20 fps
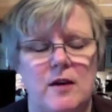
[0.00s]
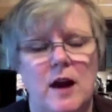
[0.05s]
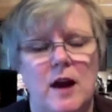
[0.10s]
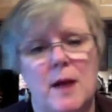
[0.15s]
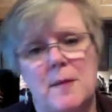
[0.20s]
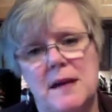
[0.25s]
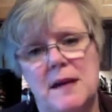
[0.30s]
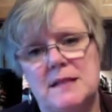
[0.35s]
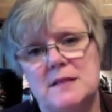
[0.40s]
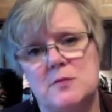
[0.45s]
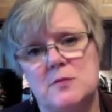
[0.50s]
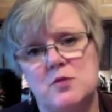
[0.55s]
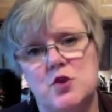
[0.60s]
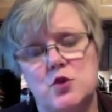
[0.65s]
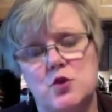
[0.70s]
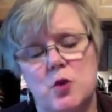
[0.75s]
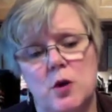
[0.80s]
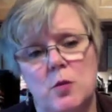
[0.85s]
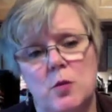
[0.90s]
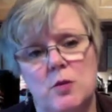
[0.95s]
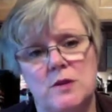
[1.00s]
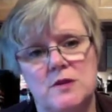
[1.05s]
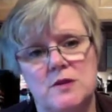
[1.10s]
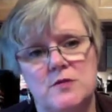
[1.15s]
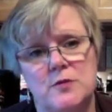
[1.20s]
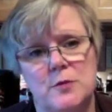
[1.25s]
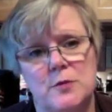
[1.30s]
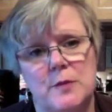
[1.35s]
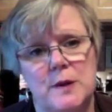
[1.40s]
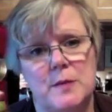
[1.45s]
I made some short ones
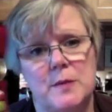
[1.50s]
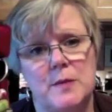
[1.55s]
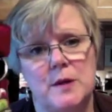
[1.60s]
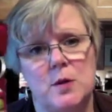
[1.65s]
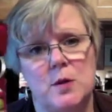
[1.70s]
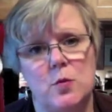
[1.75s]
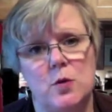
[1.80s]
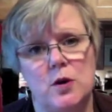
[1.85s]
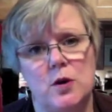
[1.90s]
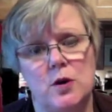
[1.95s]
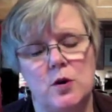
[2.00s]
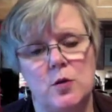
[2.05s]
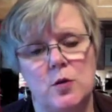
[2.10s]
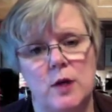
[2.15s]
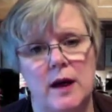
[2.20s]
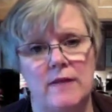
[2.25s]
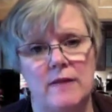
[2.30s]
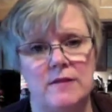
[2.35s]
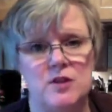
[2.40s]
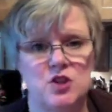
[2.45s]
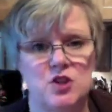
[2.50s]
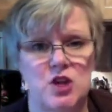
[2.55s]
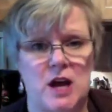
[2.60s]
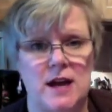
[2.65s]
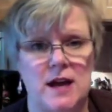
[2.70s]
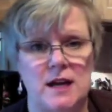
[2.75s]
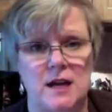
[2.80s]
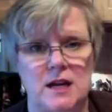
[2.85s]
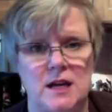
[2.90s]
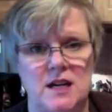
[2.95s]
for people at work who have the
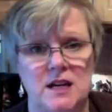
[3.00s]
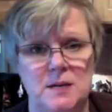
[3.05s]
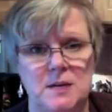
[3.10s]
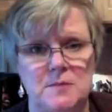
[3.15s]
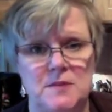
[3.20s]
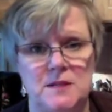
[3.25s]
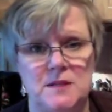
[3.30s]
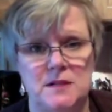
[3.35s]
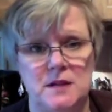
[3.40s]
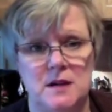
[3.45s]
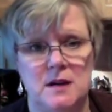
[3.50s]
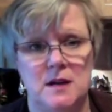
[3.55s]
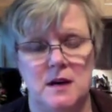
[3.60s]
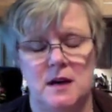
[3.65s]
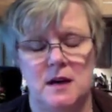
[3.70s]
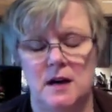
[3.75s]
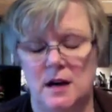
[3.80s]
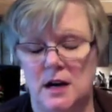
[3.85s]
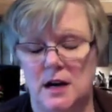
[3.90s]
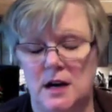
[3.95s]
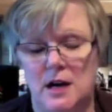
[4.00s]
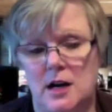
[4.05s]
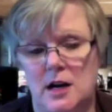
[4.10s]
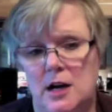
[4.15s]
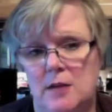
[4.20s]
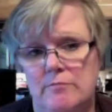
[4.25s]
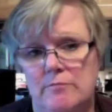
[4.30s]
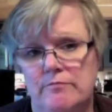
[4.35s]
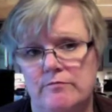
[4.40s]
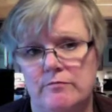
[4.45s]
giant cups.
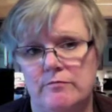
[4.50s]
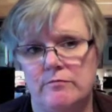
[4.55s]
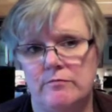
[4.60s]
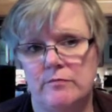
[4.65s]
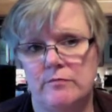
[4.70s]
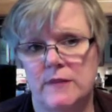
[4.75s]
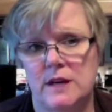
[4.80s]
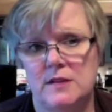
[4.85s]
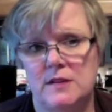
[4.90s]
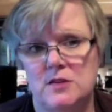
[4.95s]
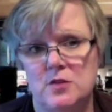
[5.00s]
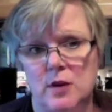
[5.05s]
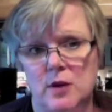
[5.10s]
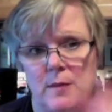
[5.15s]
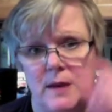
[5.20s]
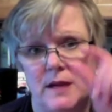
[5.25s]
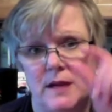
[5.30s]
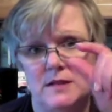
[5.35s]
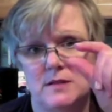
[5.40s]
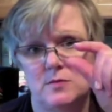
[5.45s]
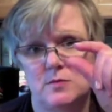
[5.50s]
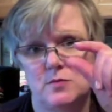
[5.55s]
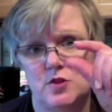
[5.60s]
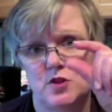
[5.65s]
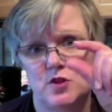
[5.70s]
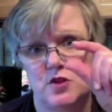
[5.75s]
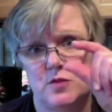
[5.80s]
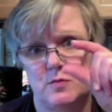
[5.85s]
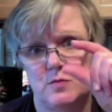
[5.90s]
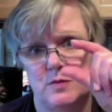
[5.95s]
Um, so I made some
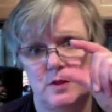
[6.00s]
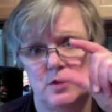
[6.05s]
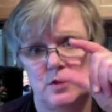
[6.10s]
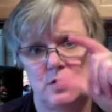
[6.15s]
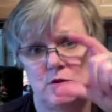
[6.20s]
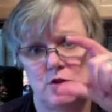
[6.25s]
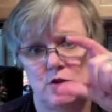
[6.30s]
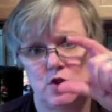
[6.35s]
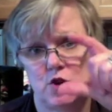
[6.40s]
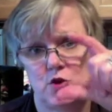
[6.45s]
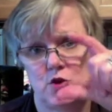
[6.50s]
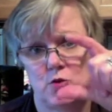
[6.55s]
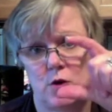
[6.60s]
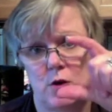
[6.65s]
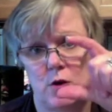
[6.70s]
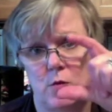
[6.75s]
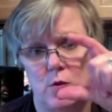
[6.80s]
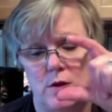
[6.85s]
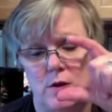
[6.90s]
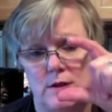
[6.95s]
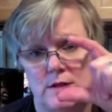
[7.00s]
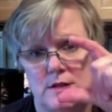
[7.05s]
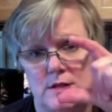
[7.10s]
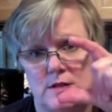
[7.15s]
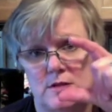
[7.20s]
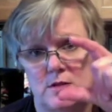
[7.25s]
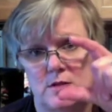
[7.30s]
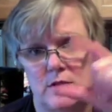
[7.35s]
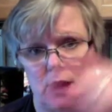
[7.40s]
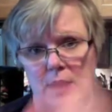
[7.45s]
just some little short ones
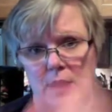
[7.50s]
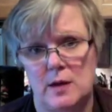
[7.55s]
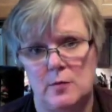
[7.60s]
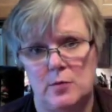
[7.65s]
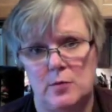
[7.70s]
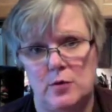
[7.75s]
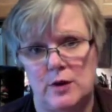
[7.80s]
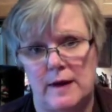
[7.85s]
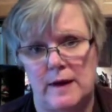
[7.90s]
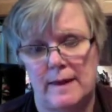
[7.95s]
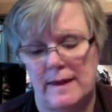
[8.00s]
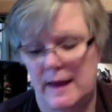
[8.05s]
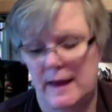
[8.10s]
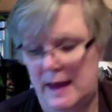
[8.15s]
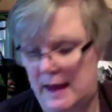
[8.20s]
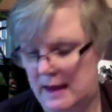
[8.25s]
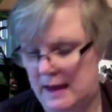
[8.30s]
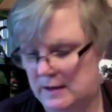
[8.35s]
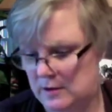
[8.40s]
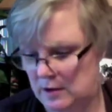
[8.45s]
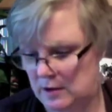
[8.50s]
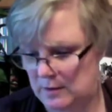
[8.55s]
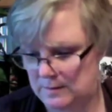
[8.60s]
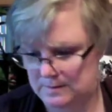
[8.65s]
so they can put on the handle.